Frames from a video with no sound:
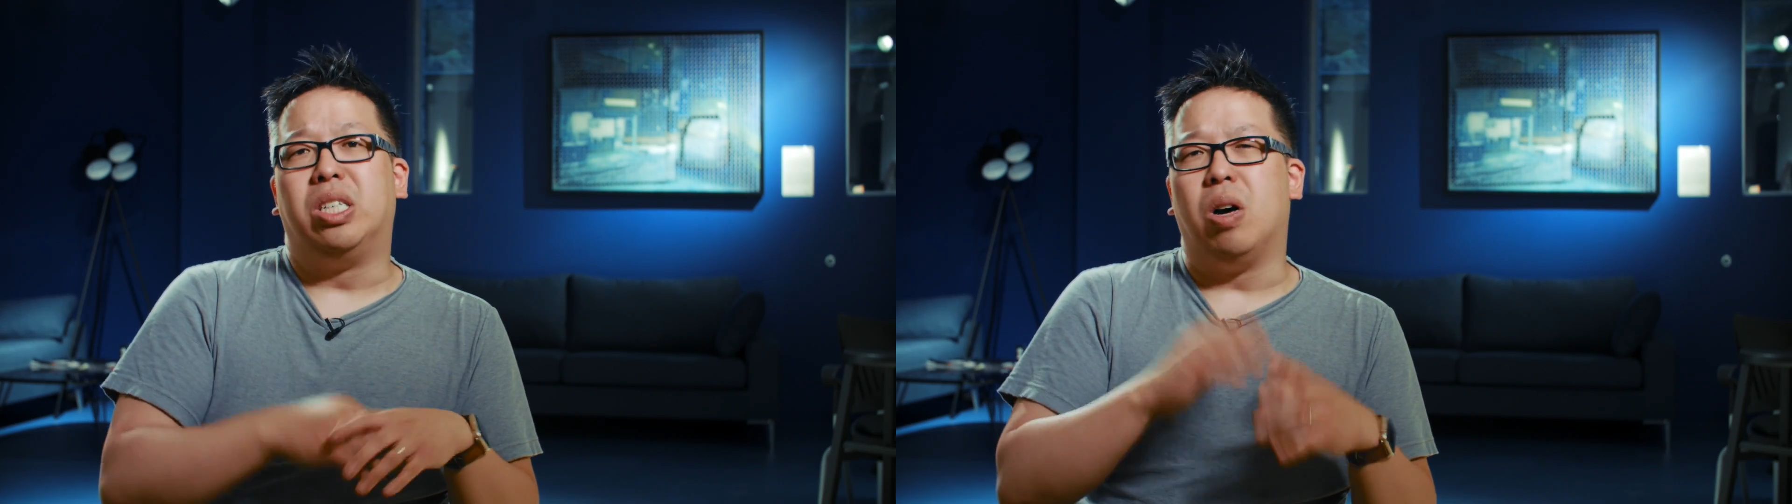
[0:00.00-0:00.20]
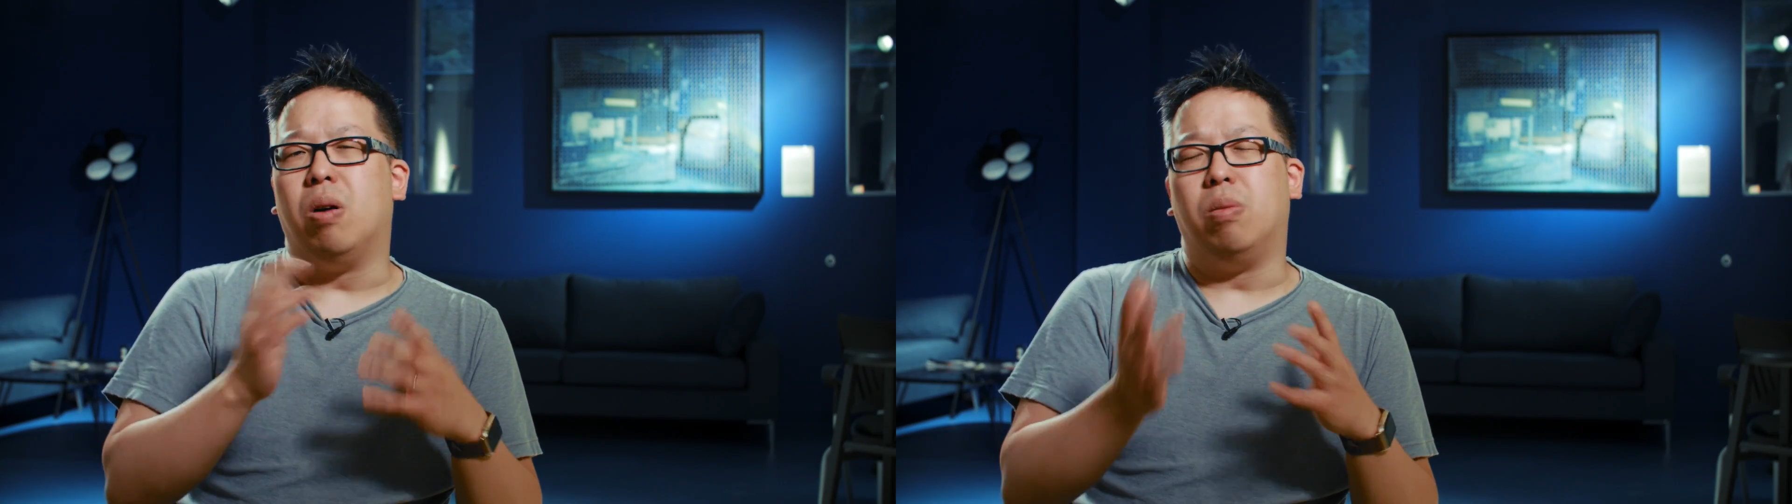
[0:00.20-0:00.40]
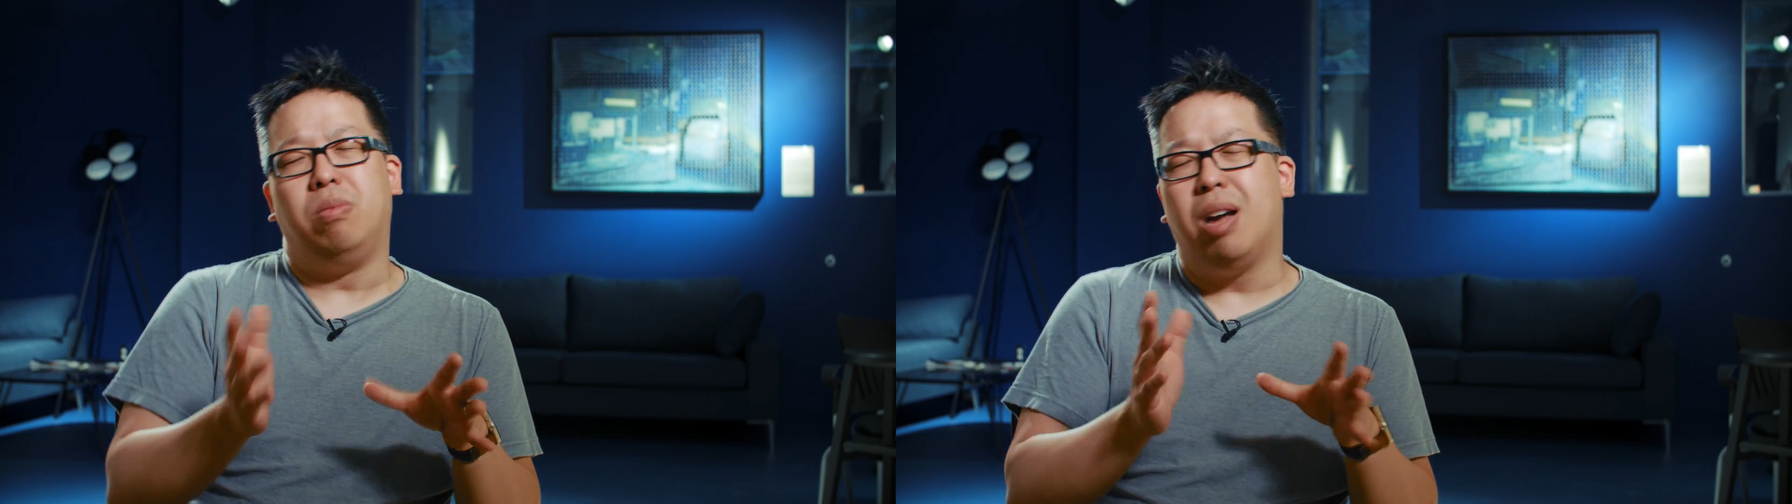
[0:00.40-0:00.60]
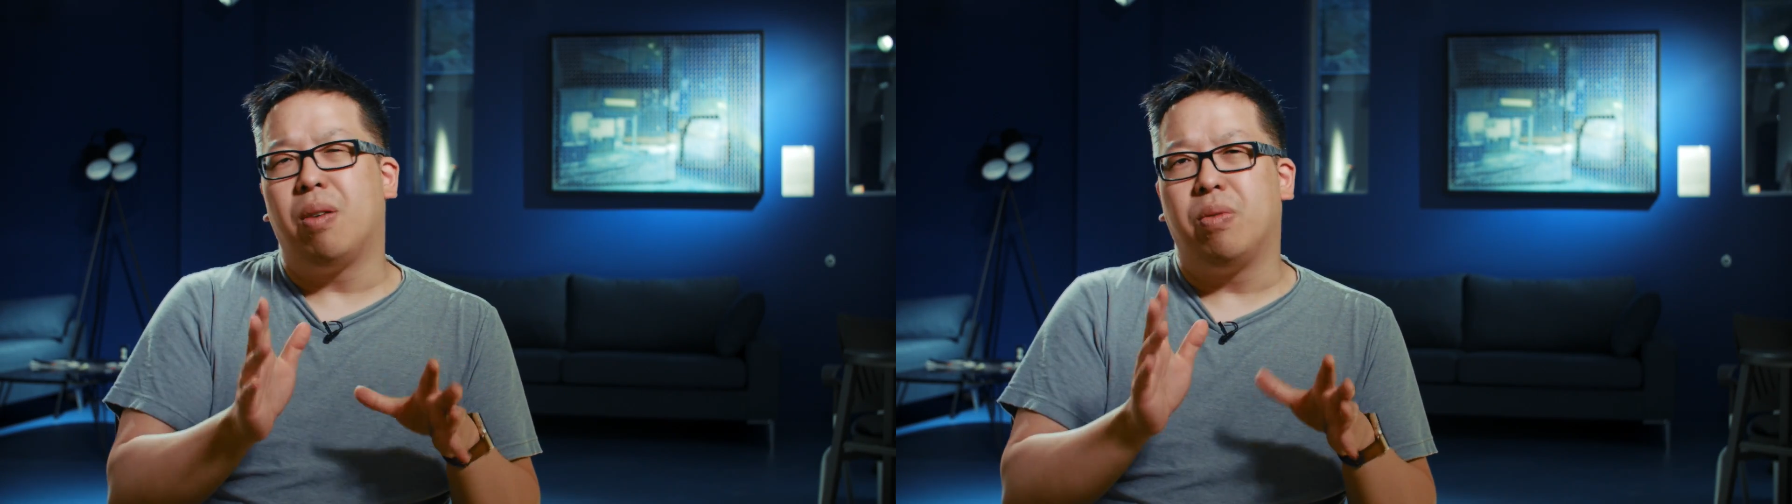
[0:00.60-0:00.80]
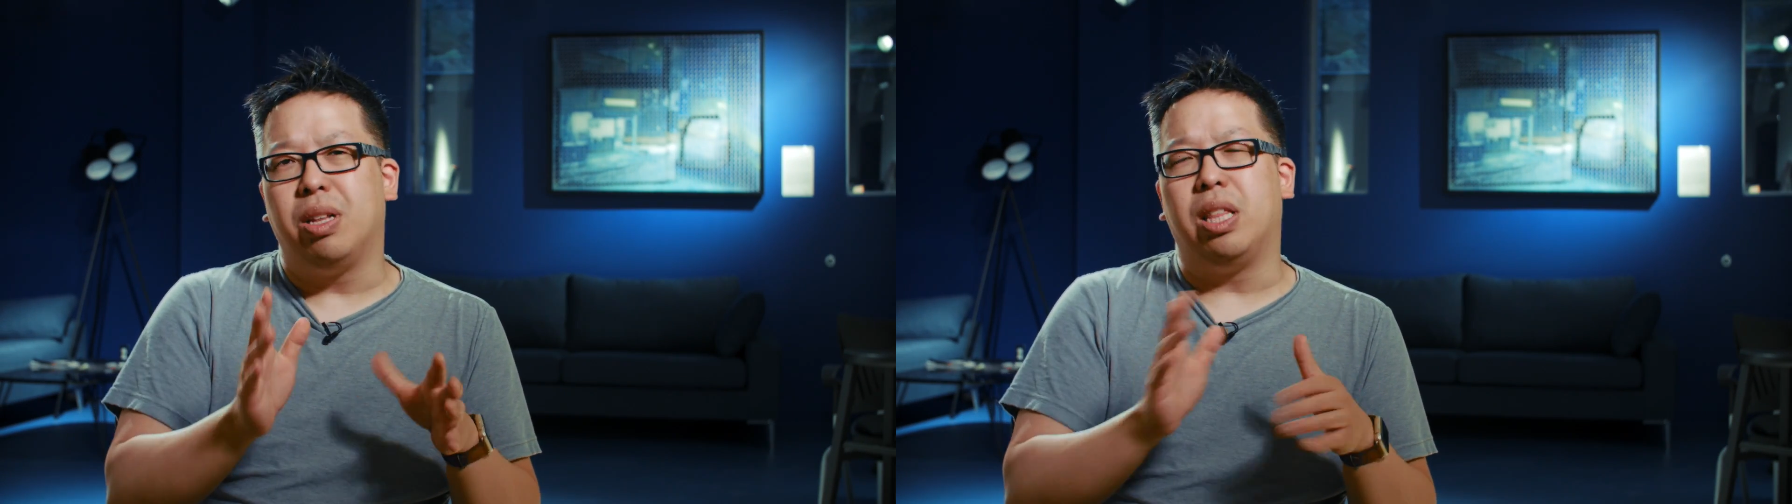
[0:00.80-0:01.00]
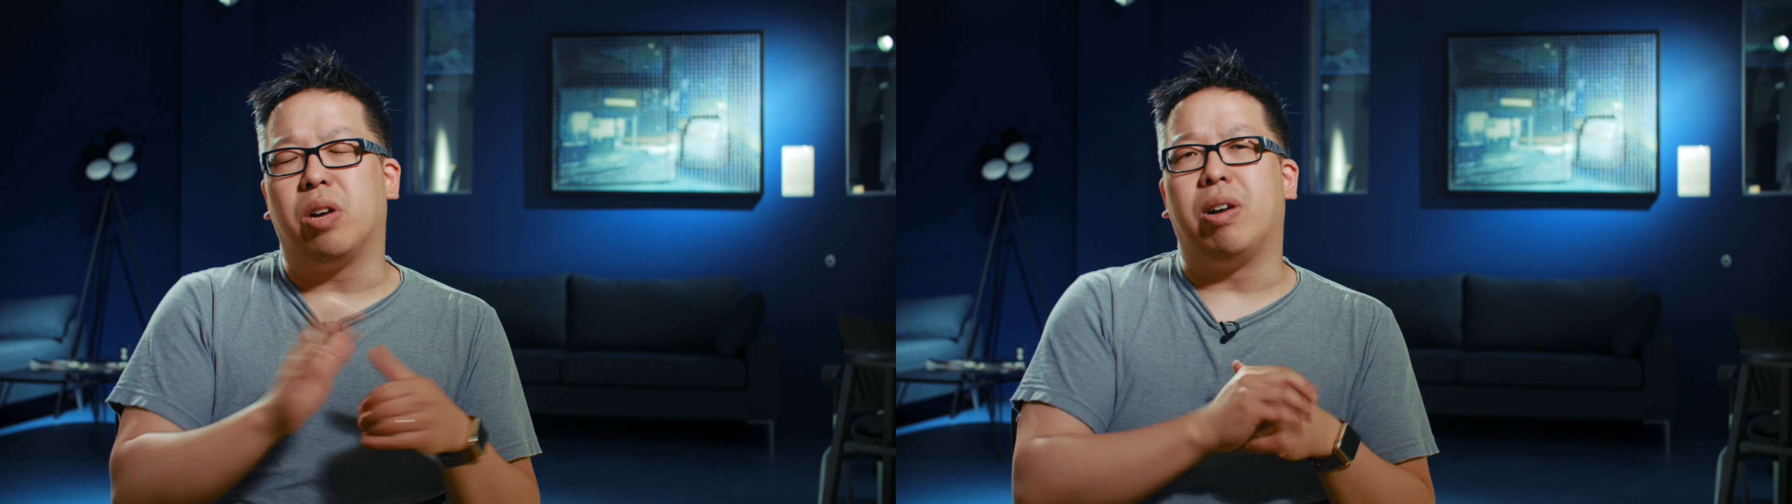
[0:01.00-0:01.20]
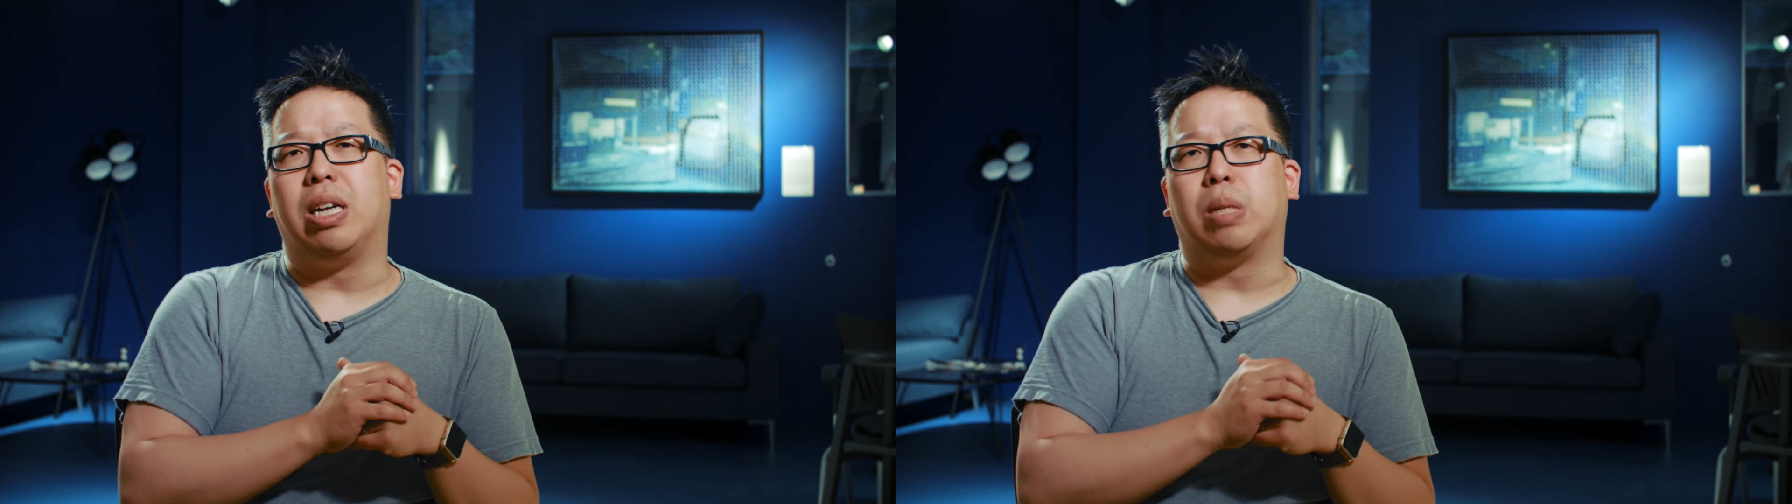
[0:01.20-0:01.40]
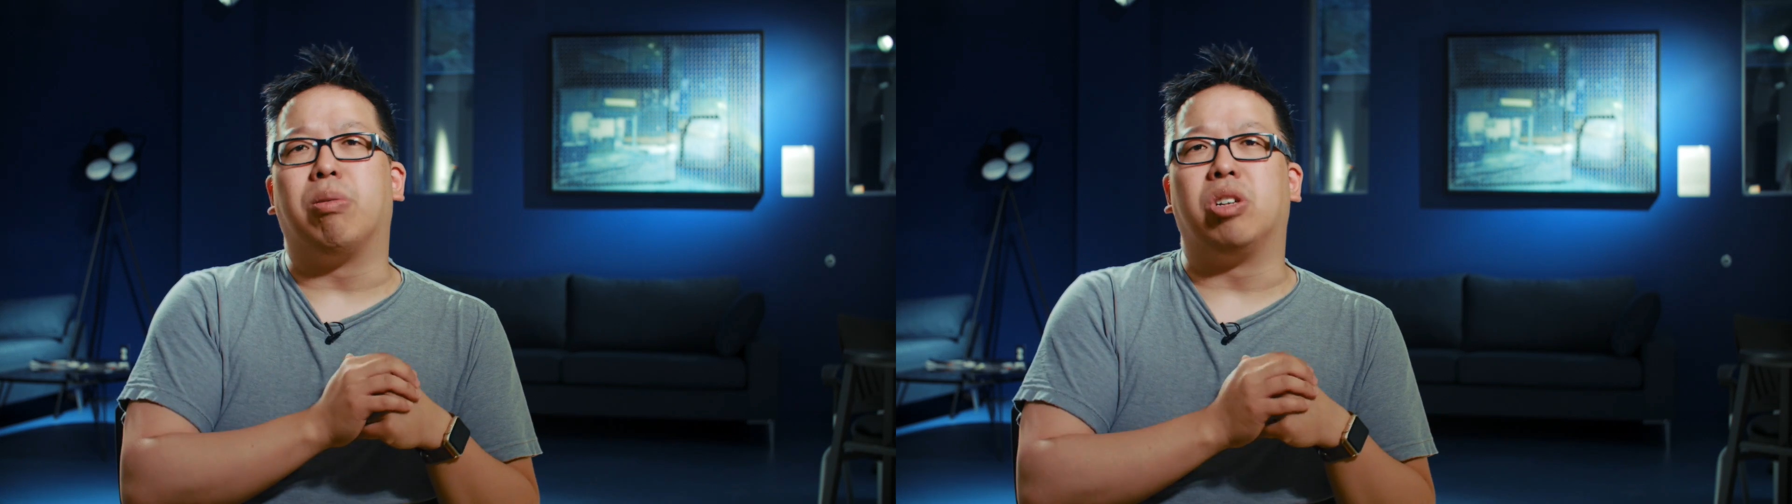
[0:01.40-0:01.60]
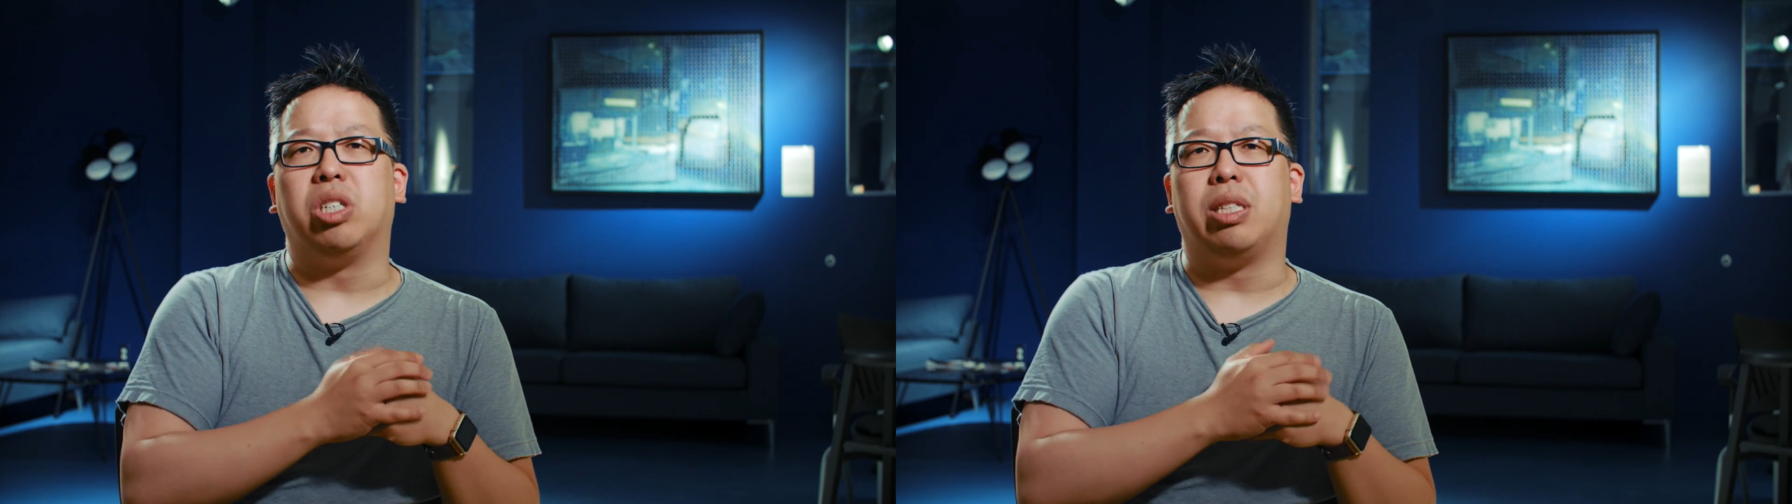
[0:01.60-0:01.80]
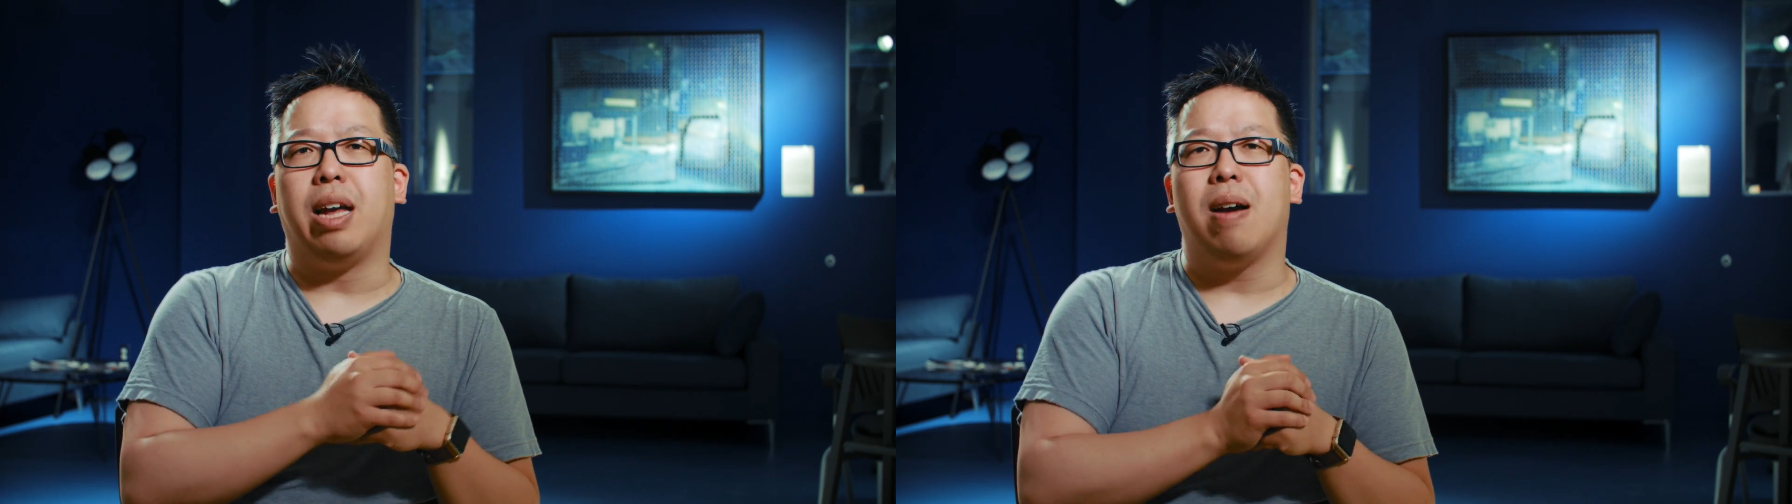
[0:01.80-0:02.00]
So not really the greatest
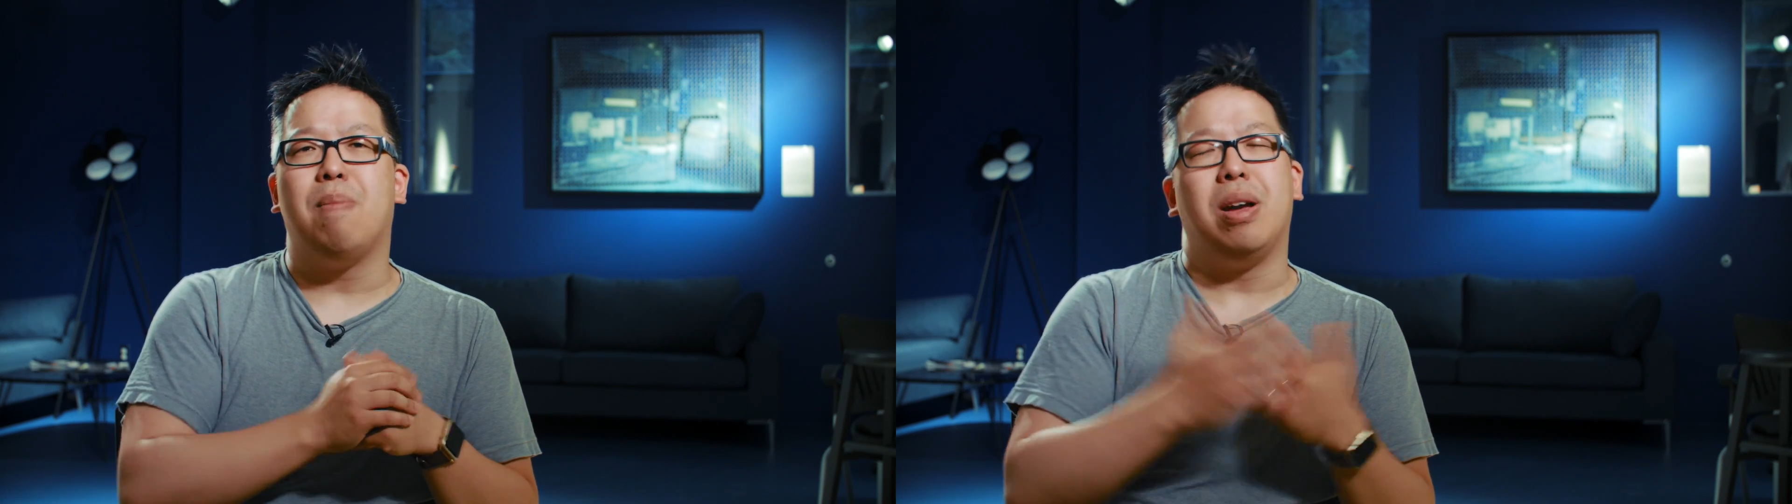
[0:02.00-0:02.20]
purchase there,